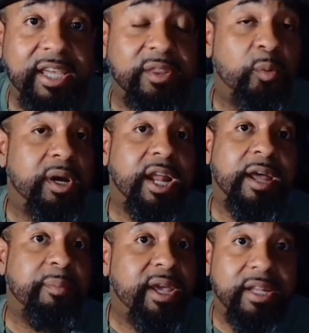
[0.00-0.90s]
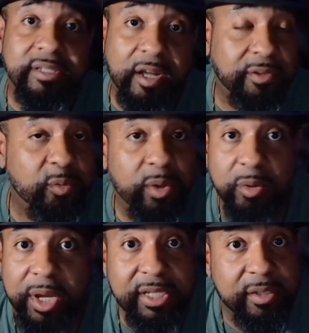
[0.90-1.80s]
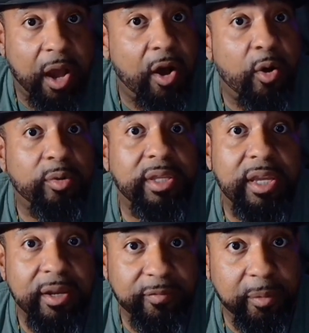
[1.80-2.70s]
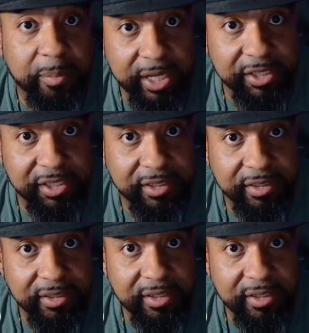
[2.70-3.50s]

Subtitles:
and the one-eyed man is often the one who has all the information.